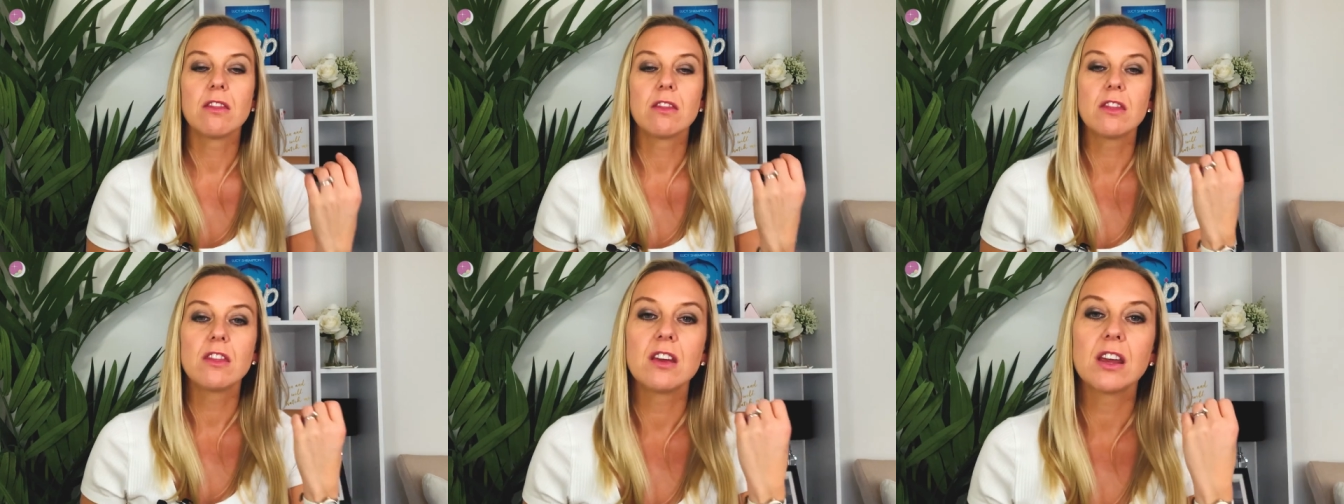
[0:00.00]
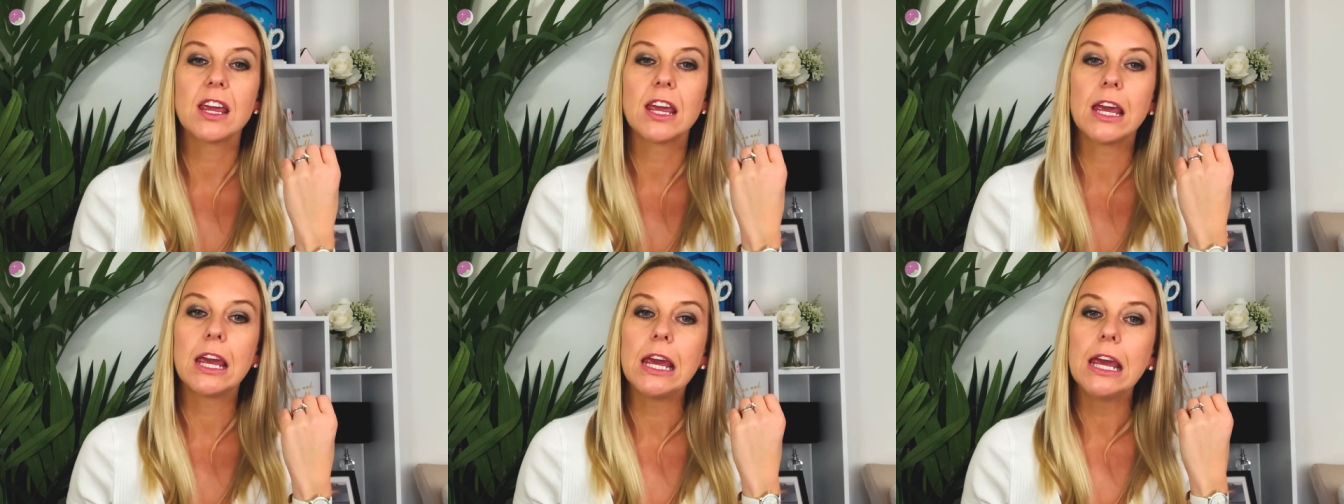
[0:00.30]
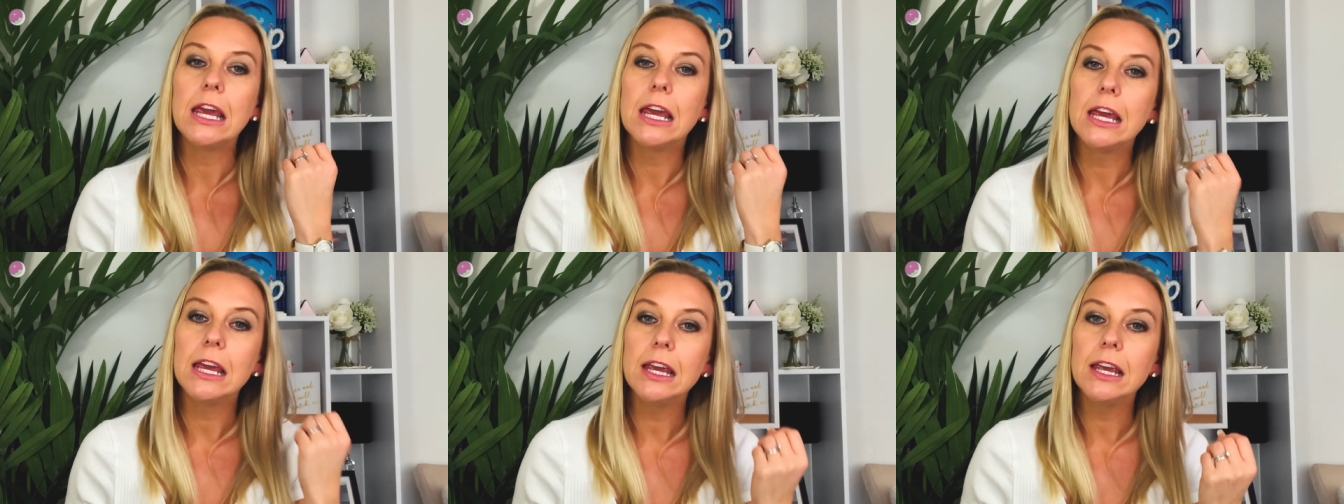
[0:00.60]
The
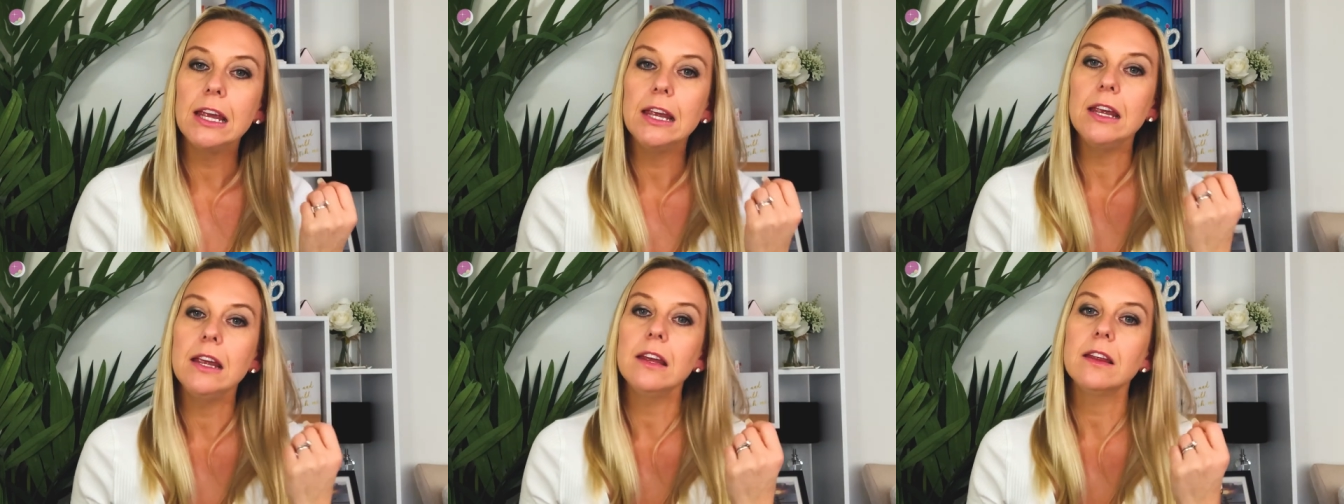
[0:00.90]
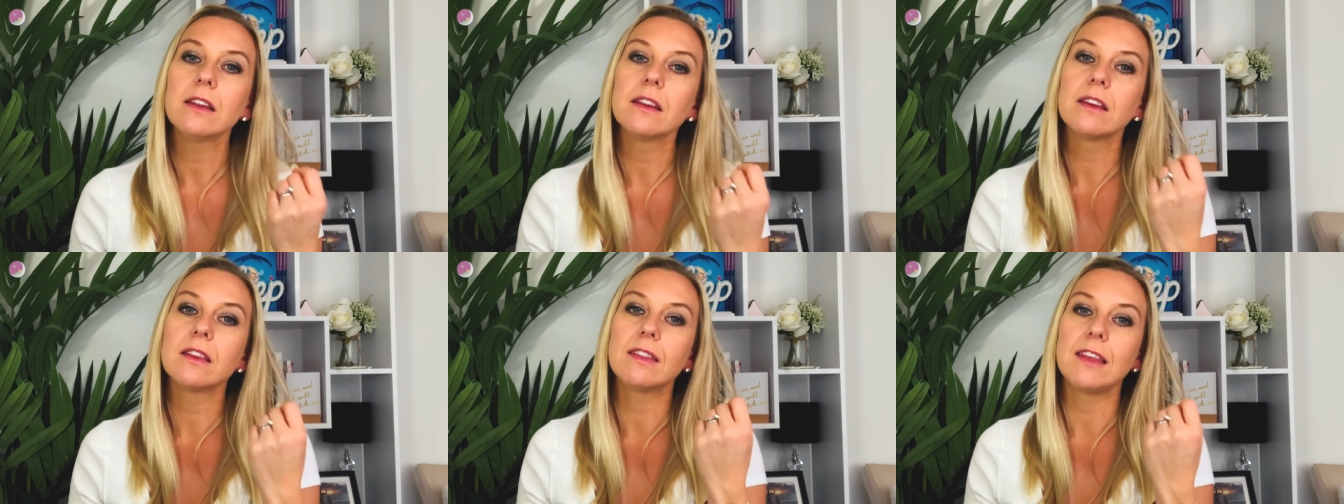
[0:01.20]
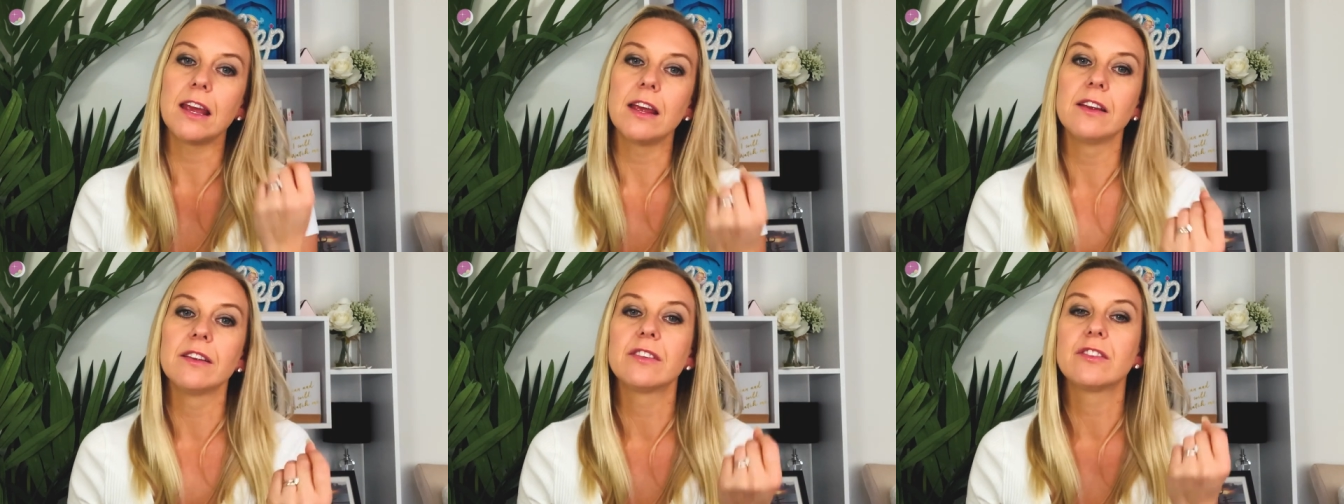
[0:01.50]
key
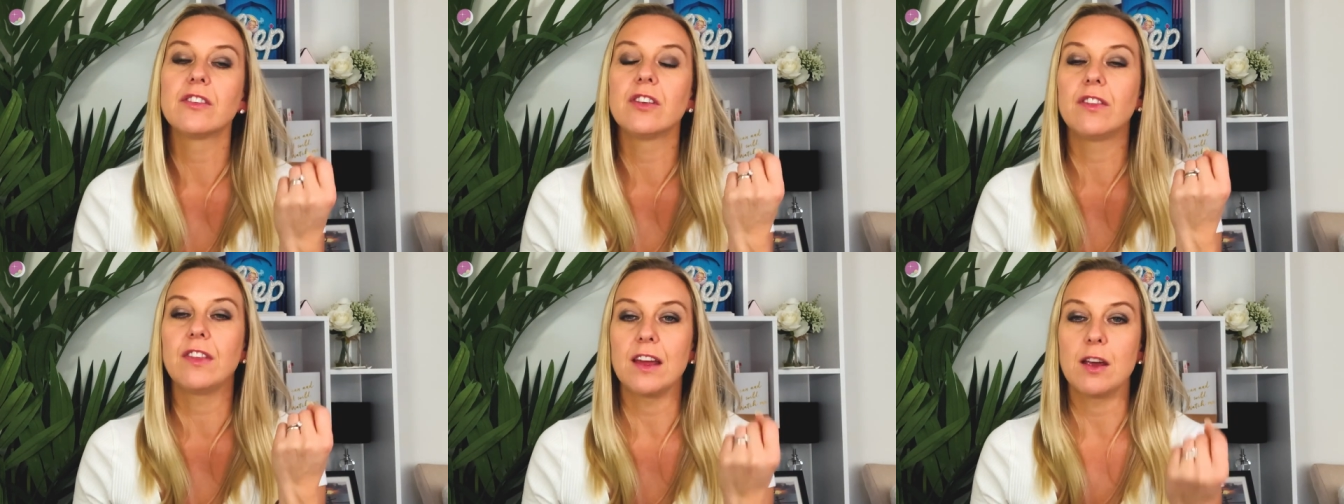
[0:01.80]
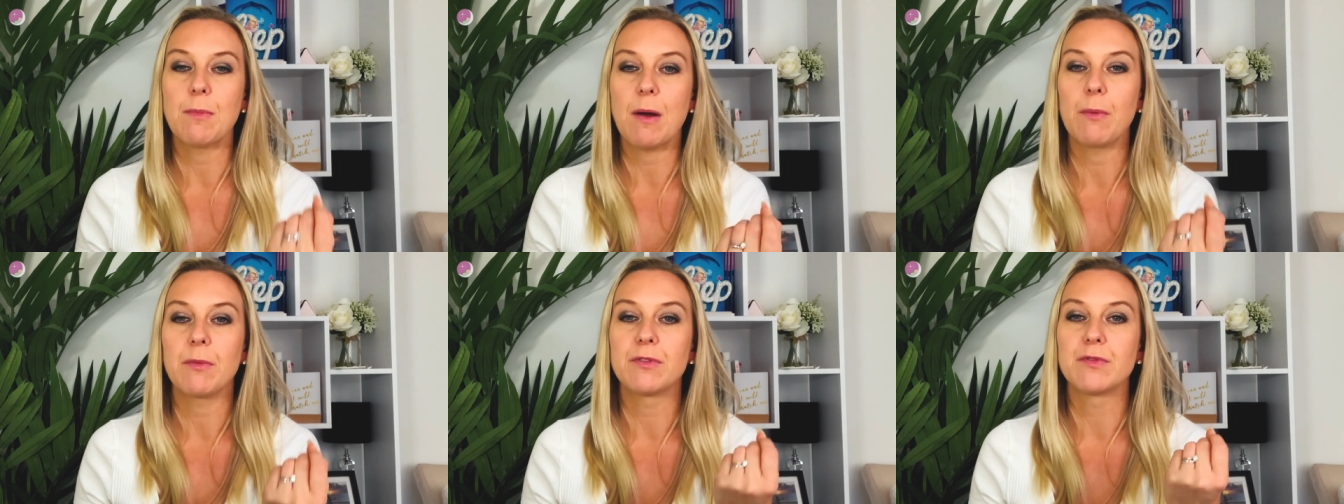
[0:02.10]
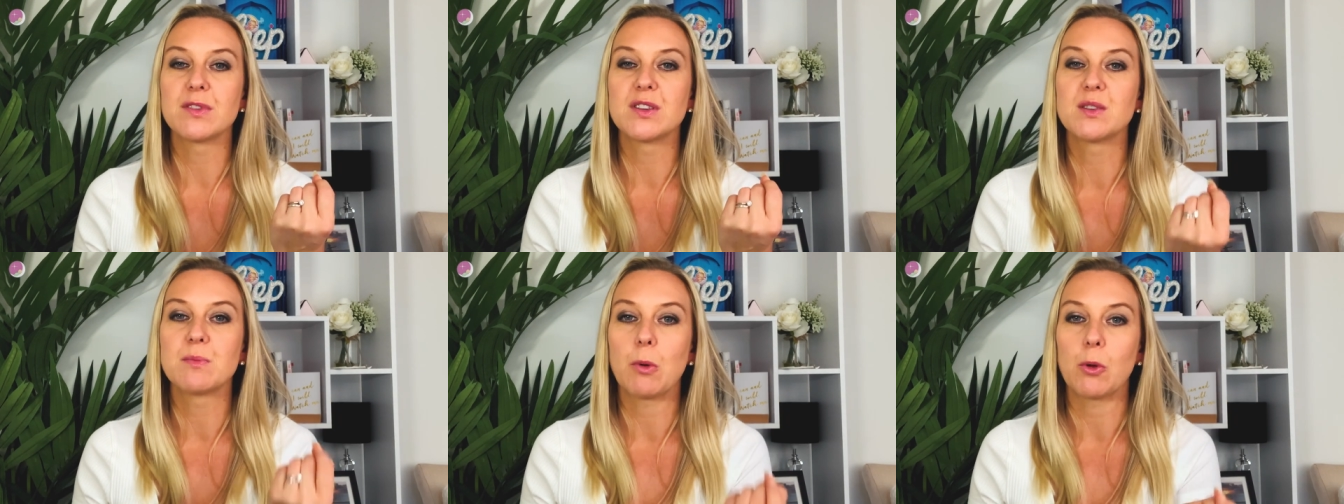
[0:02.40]
things to think about with
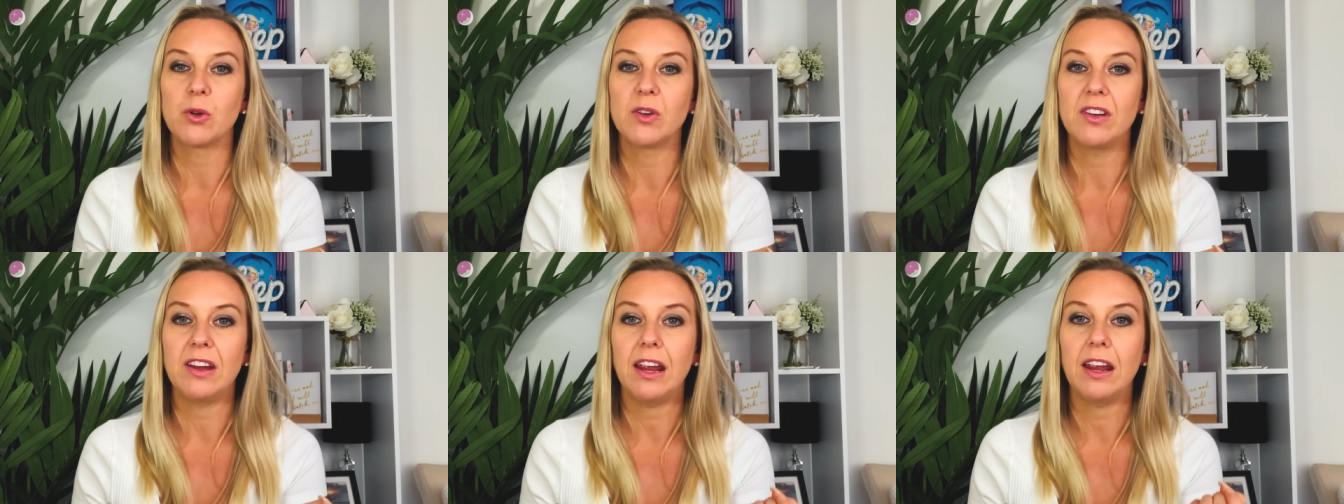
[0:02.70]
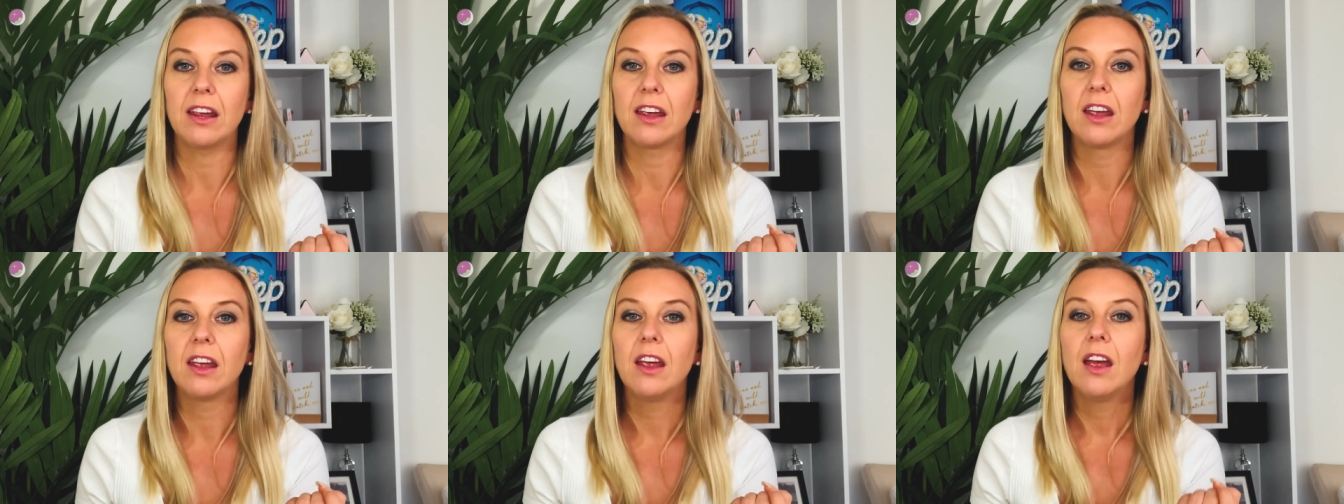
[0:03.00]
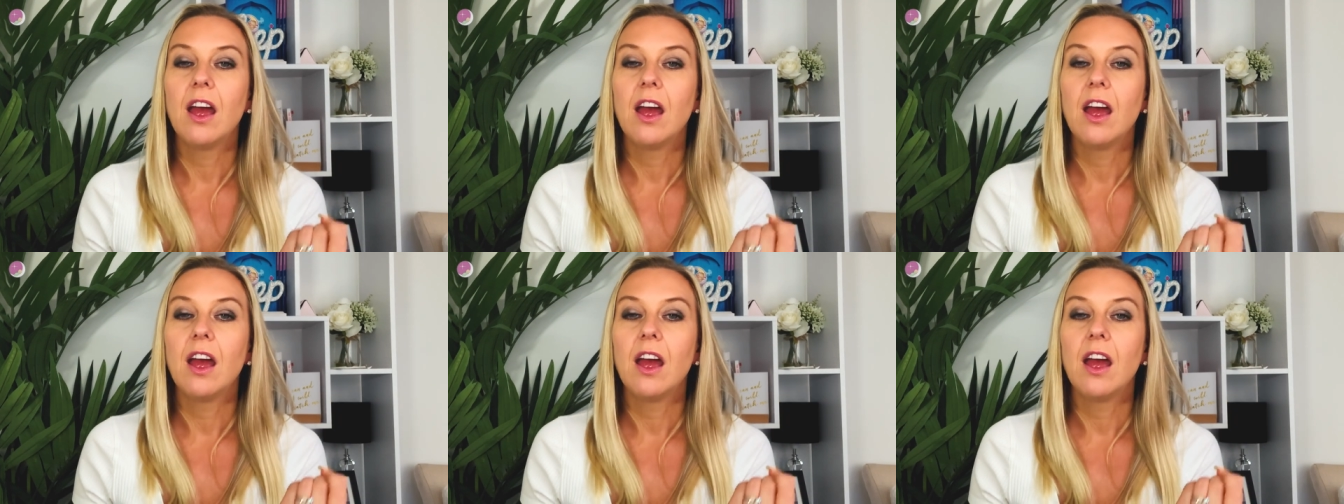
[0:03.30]
responding